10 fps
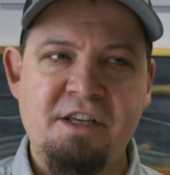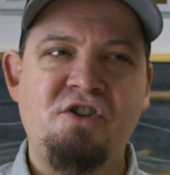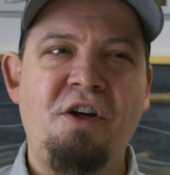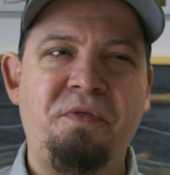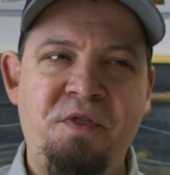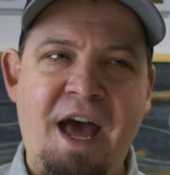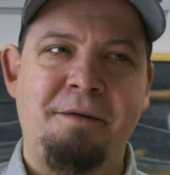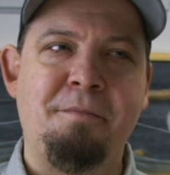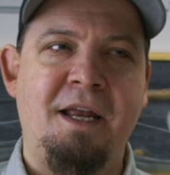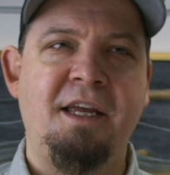not
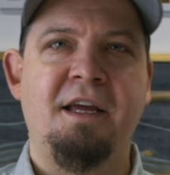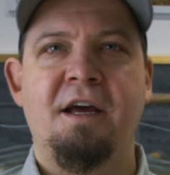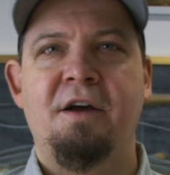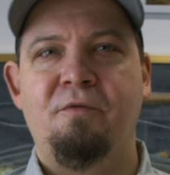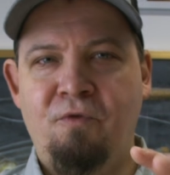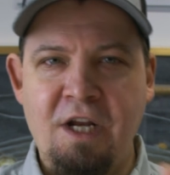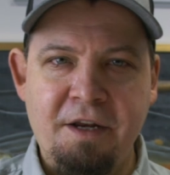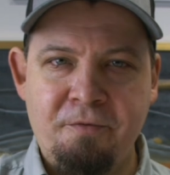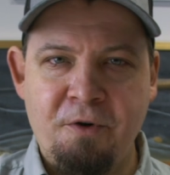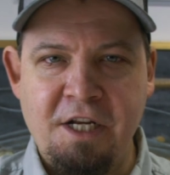that many
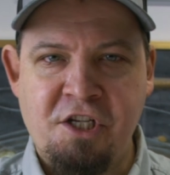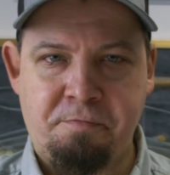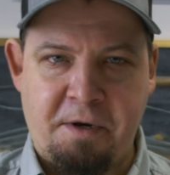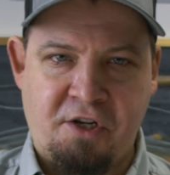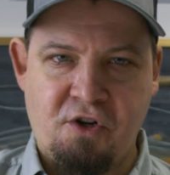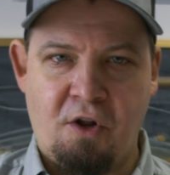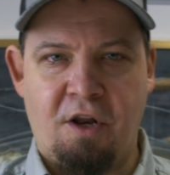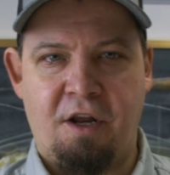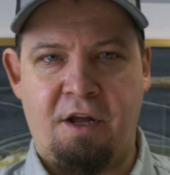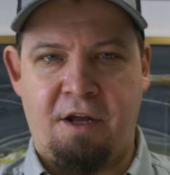really
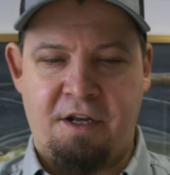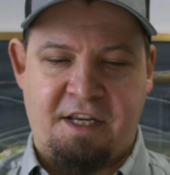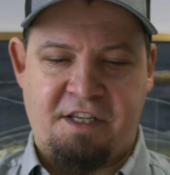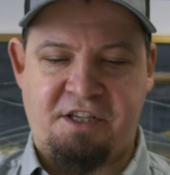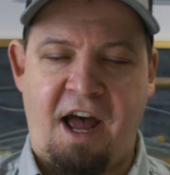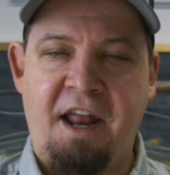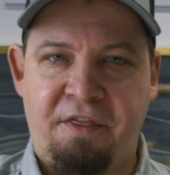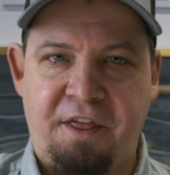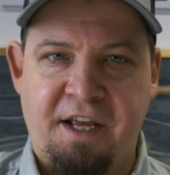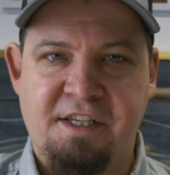special design
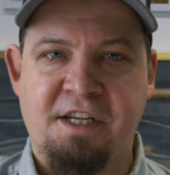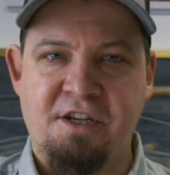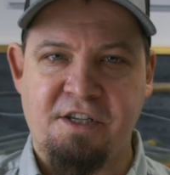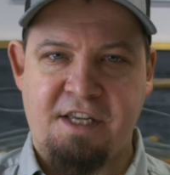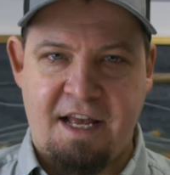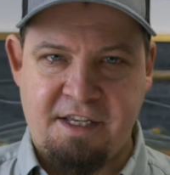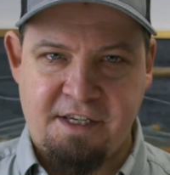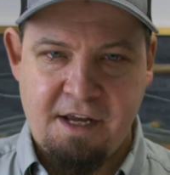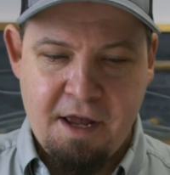things. It just has